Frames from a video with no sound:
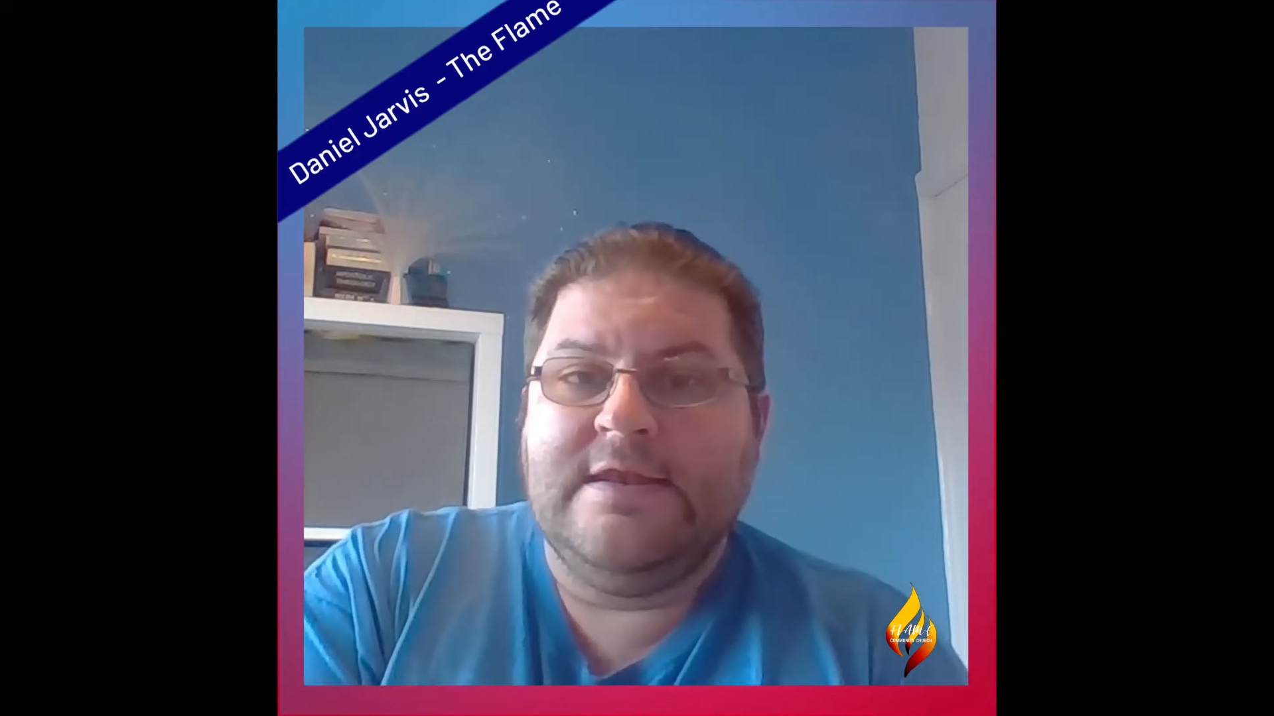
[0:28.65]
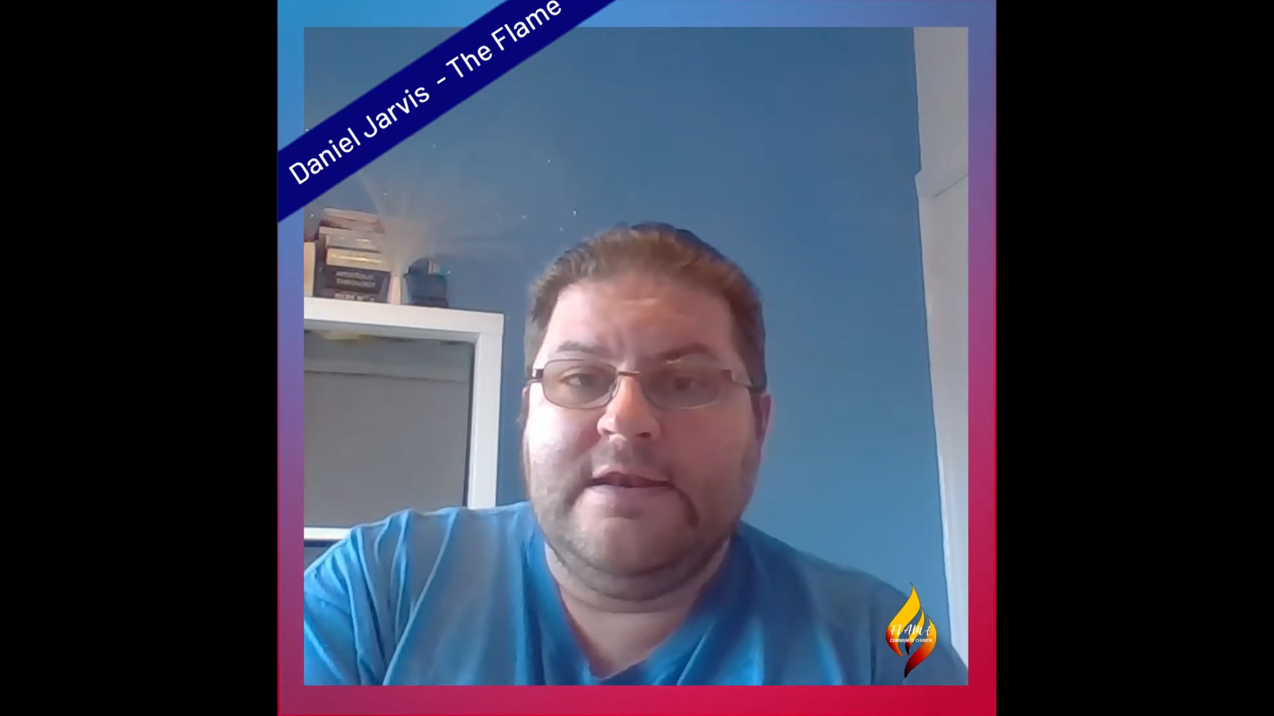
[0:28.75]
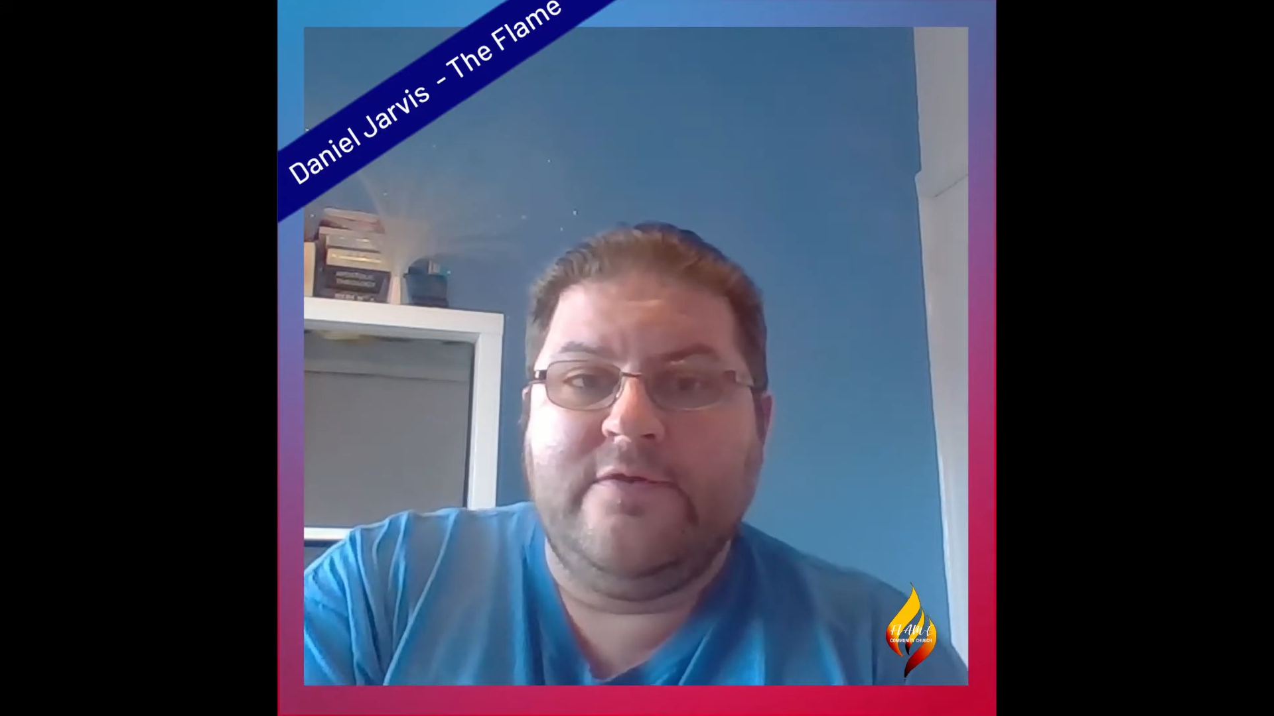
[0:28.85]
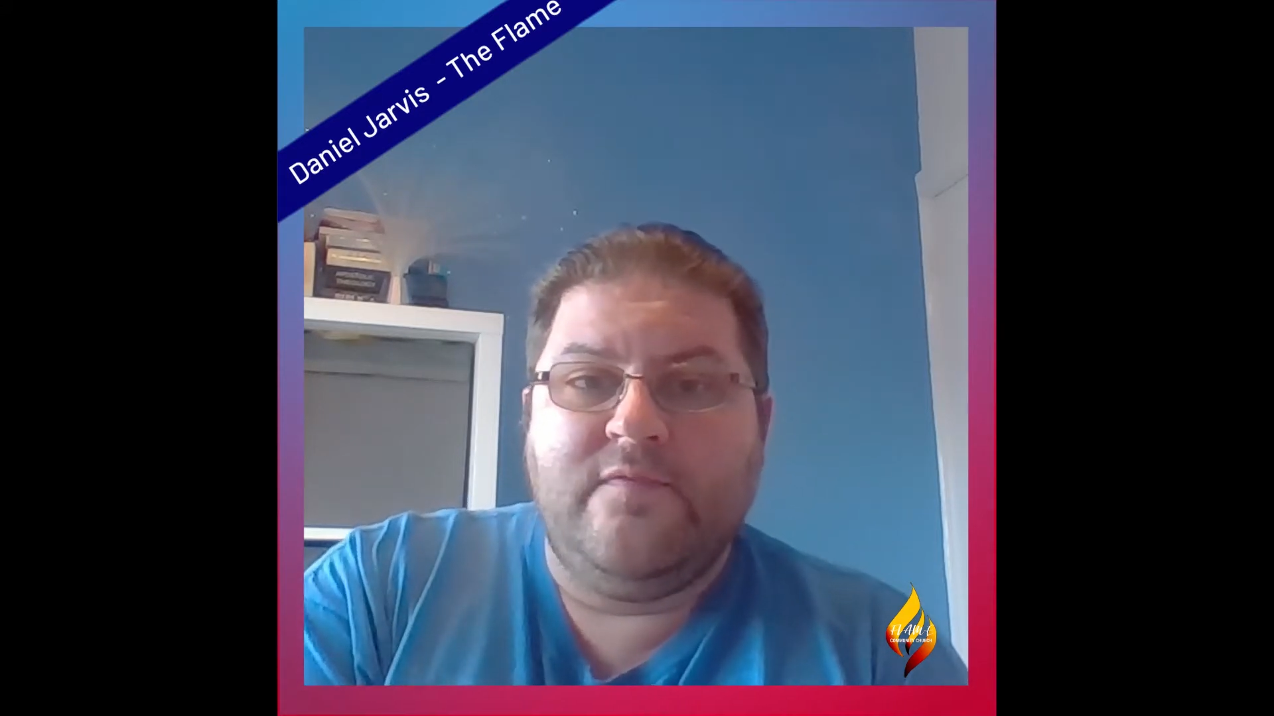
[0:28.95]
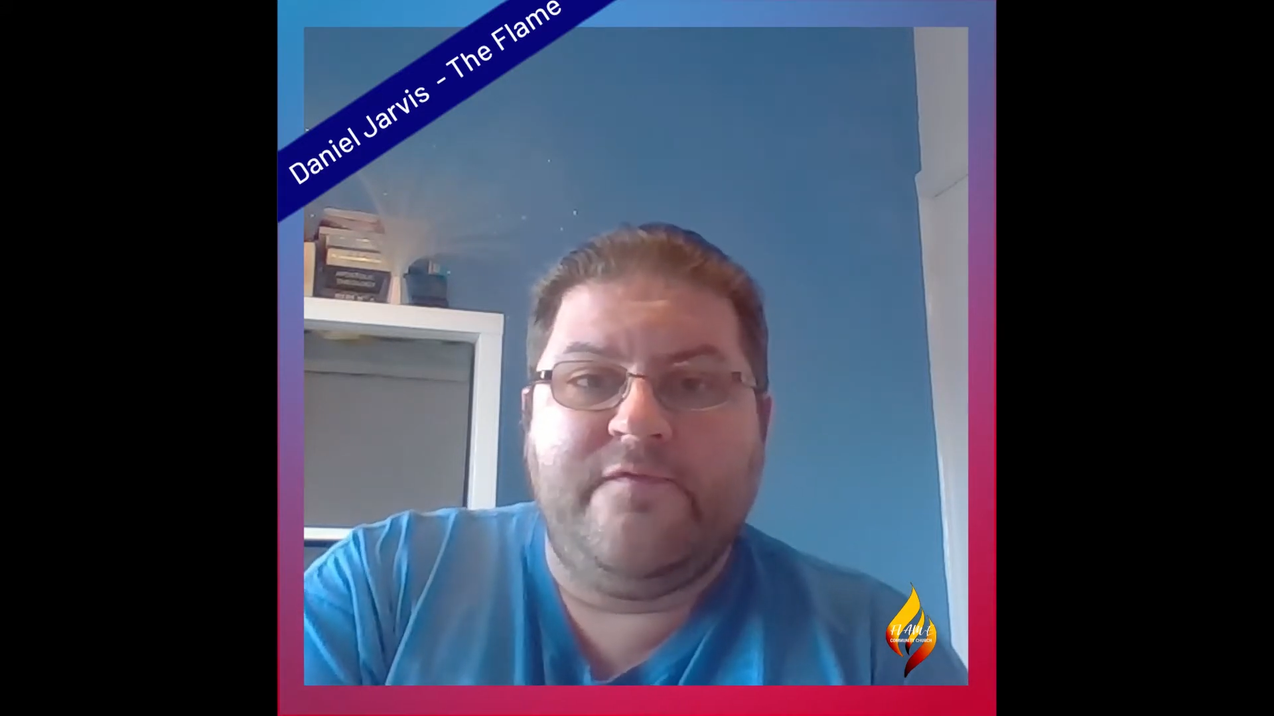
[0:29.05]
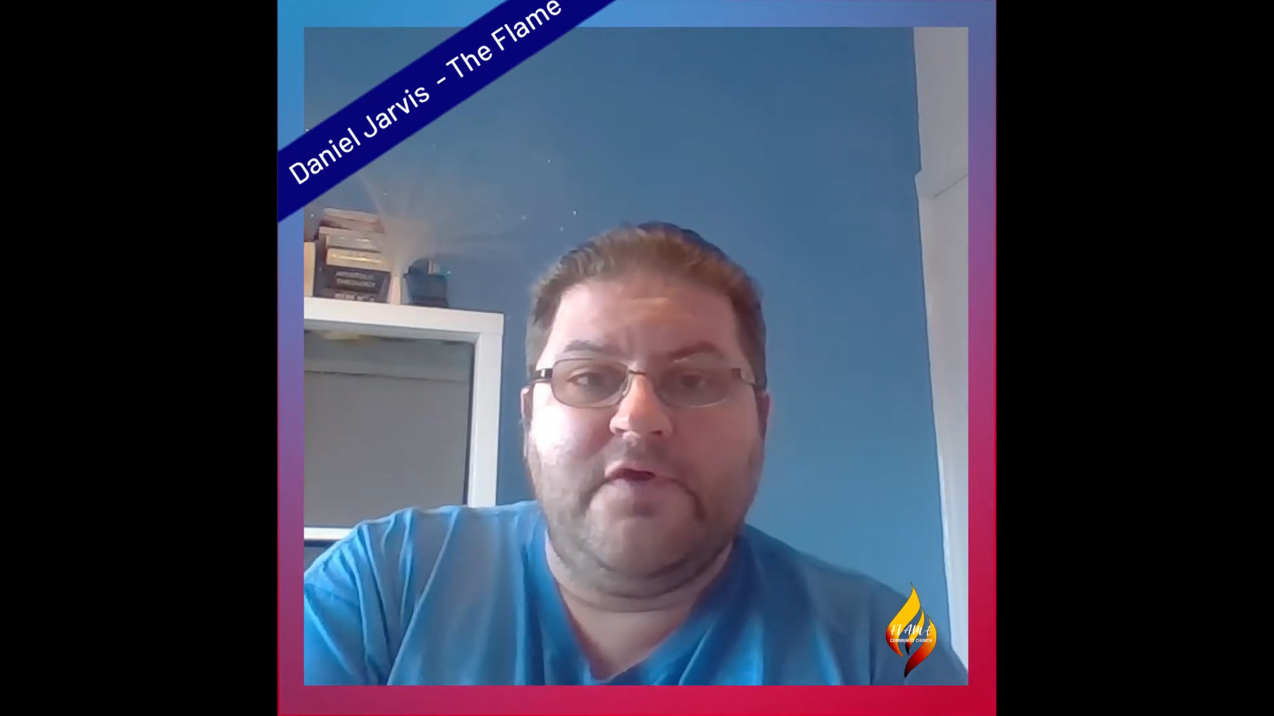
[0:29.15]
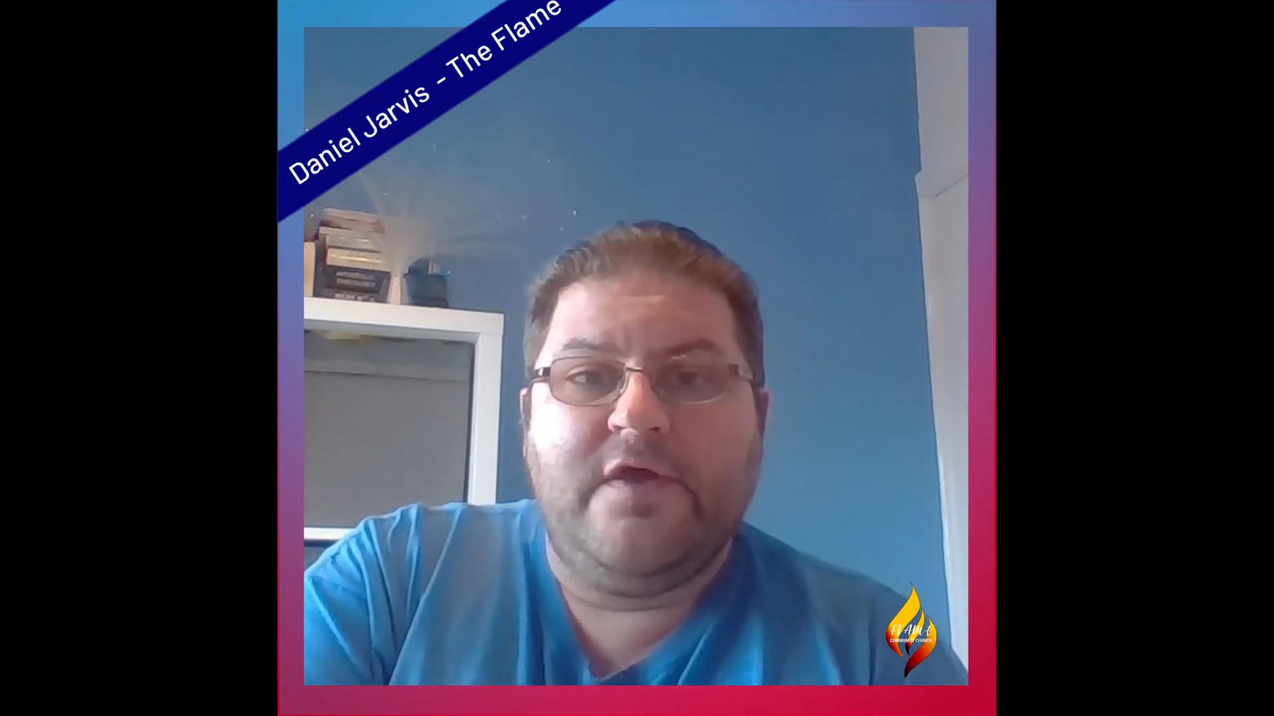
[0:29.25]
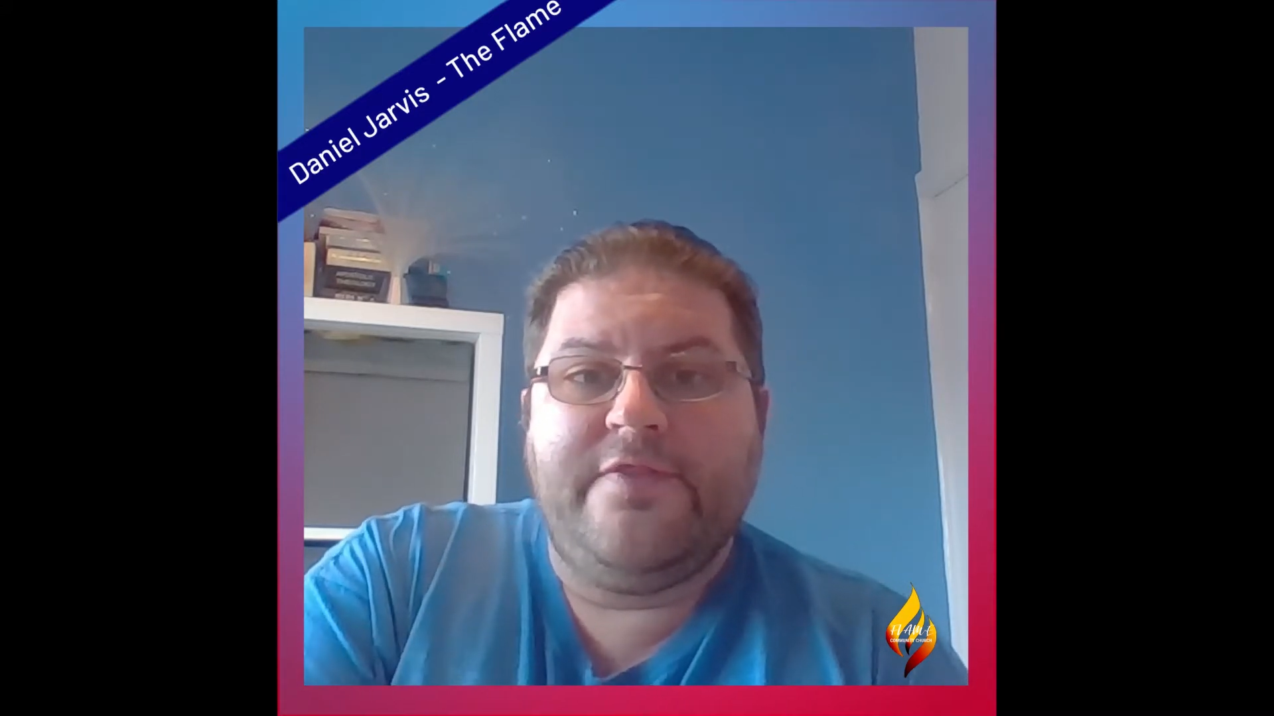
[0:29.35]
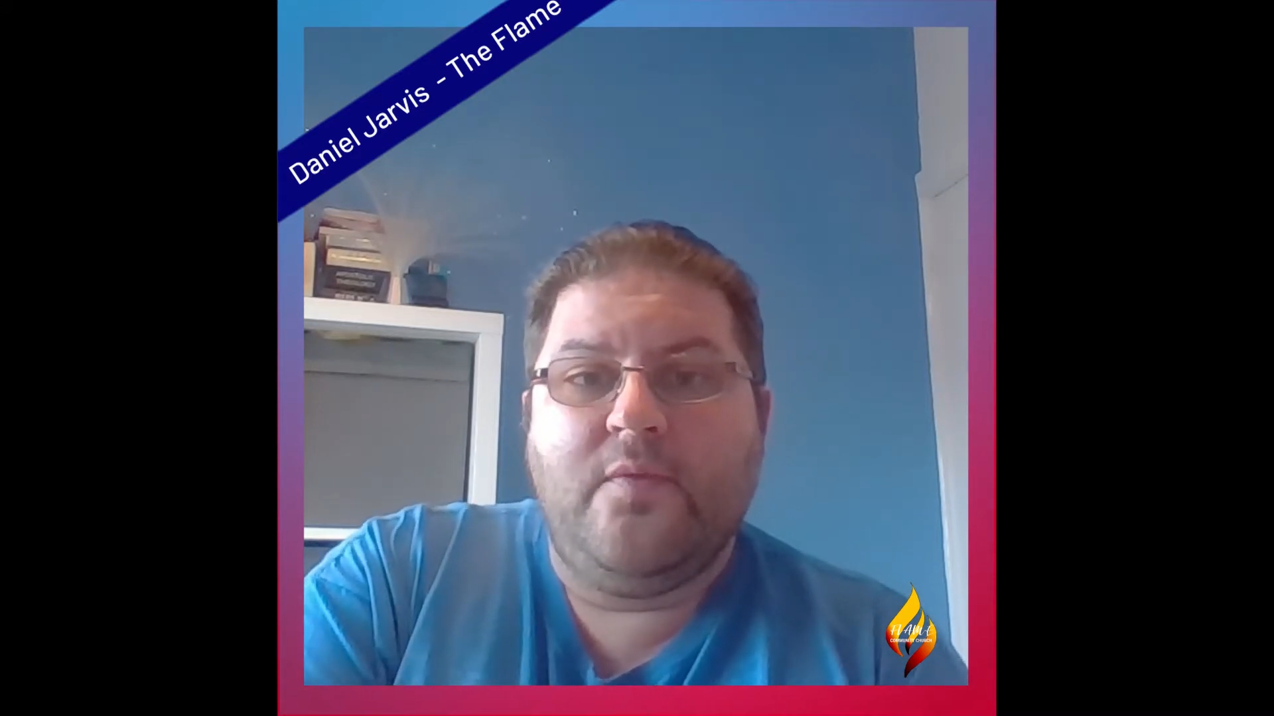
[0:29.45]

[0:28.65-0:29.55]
a little further